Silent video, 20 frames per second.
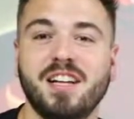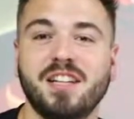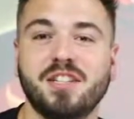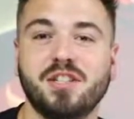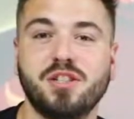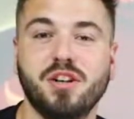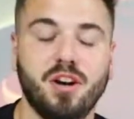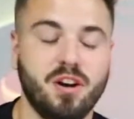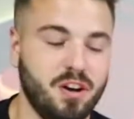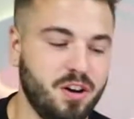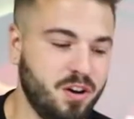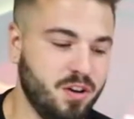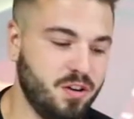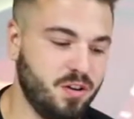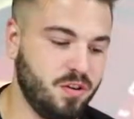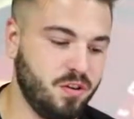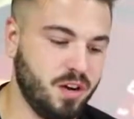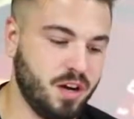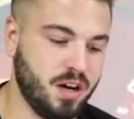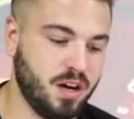
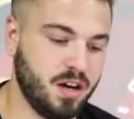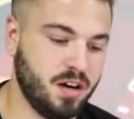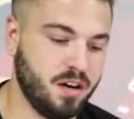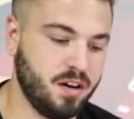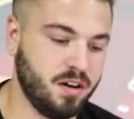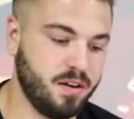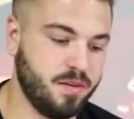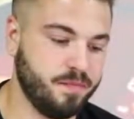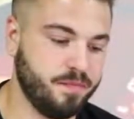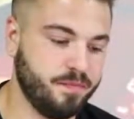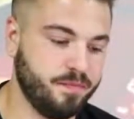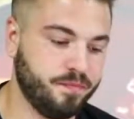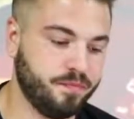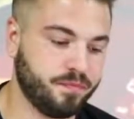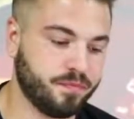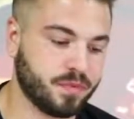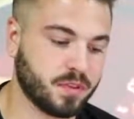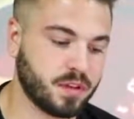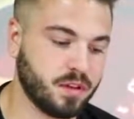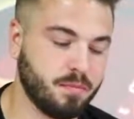So,
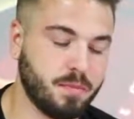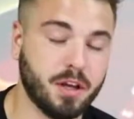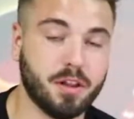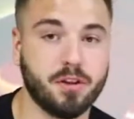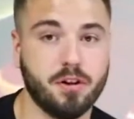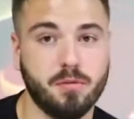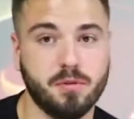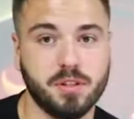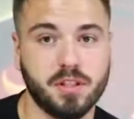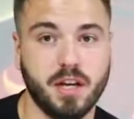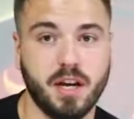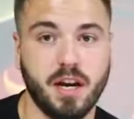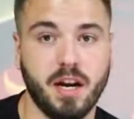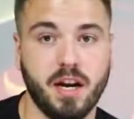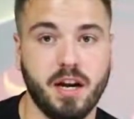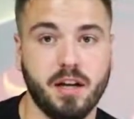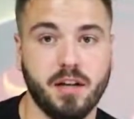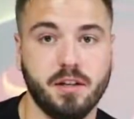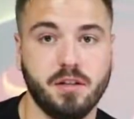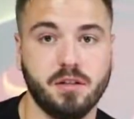my thermostat
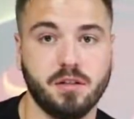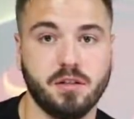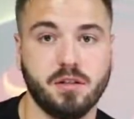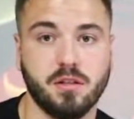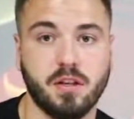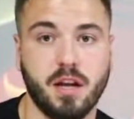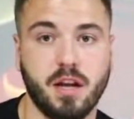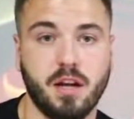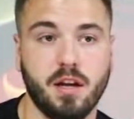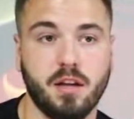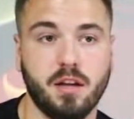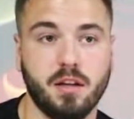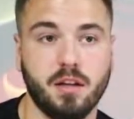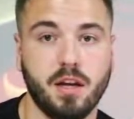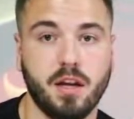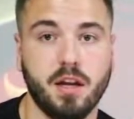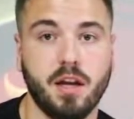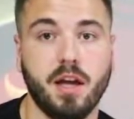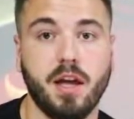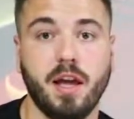has
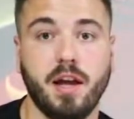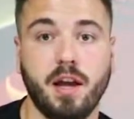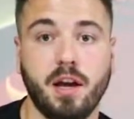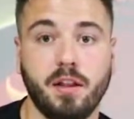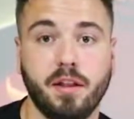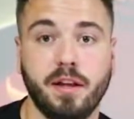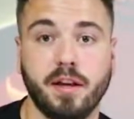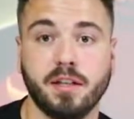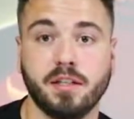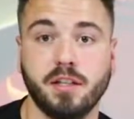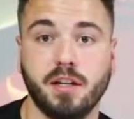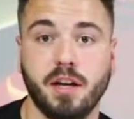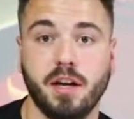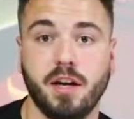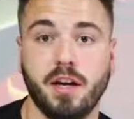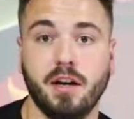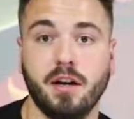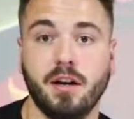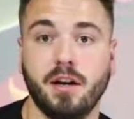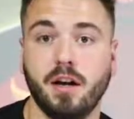the
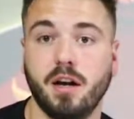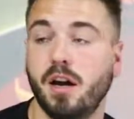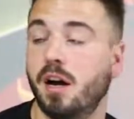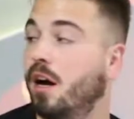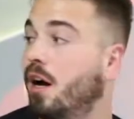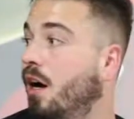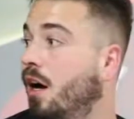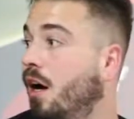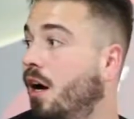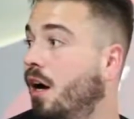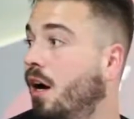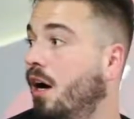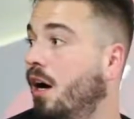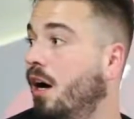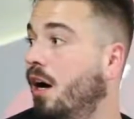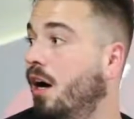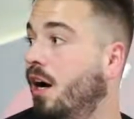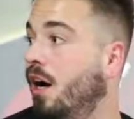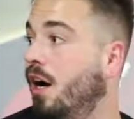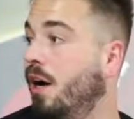Alexa
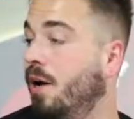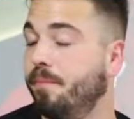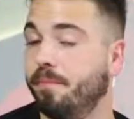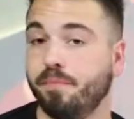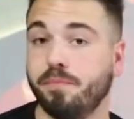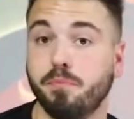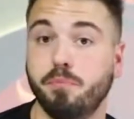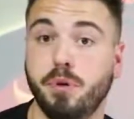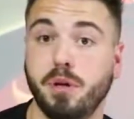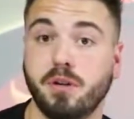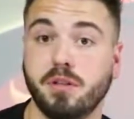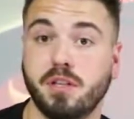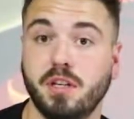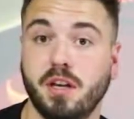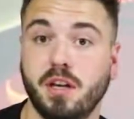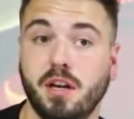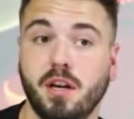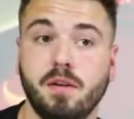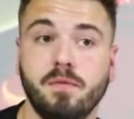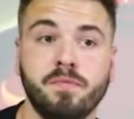built
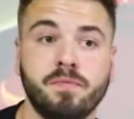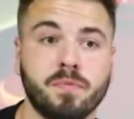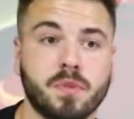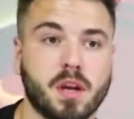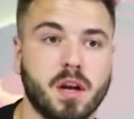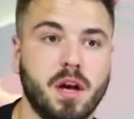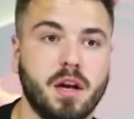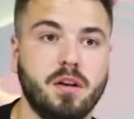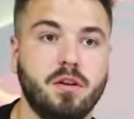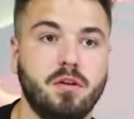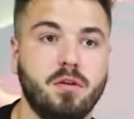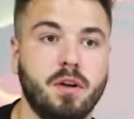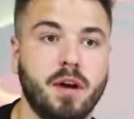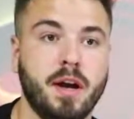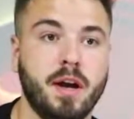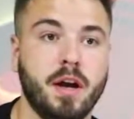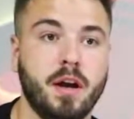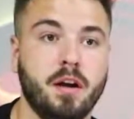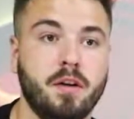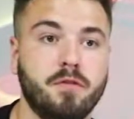in. I do
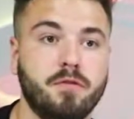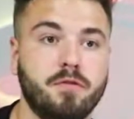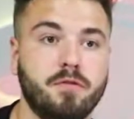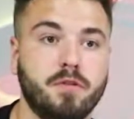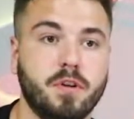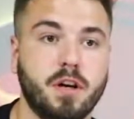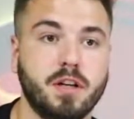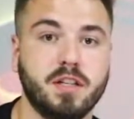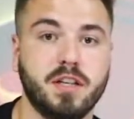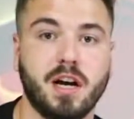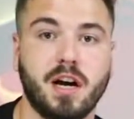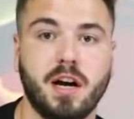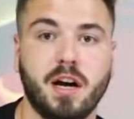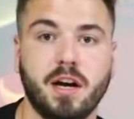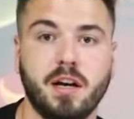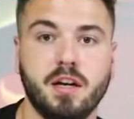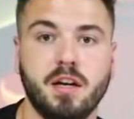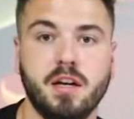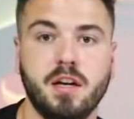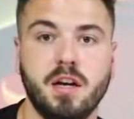have a
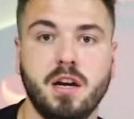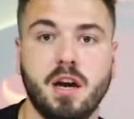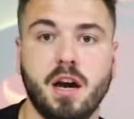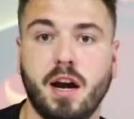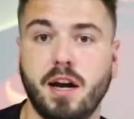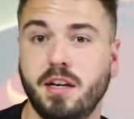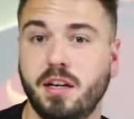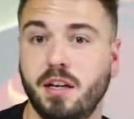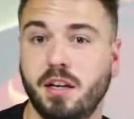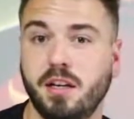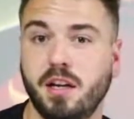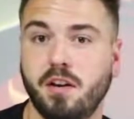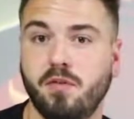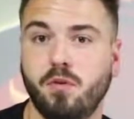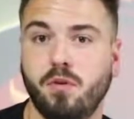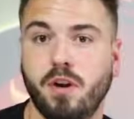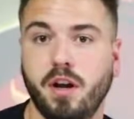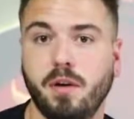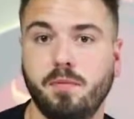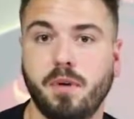Dot. I did give
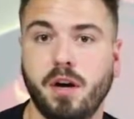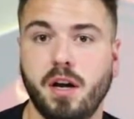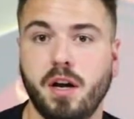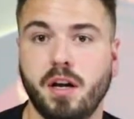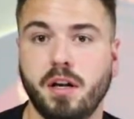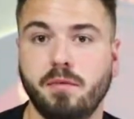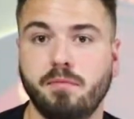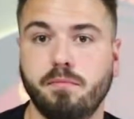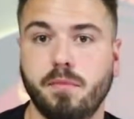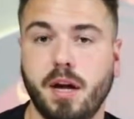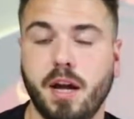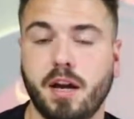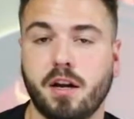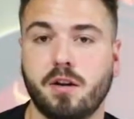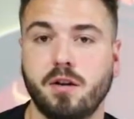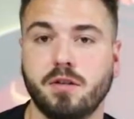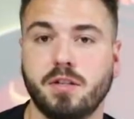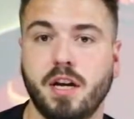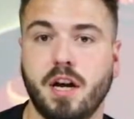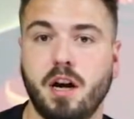away my
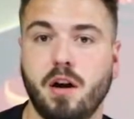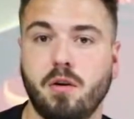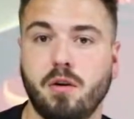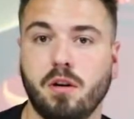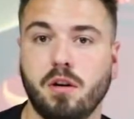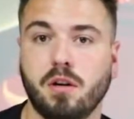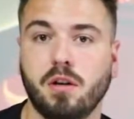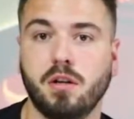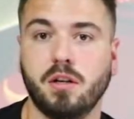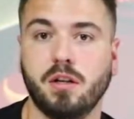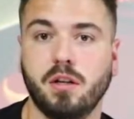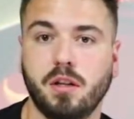Echo Tower.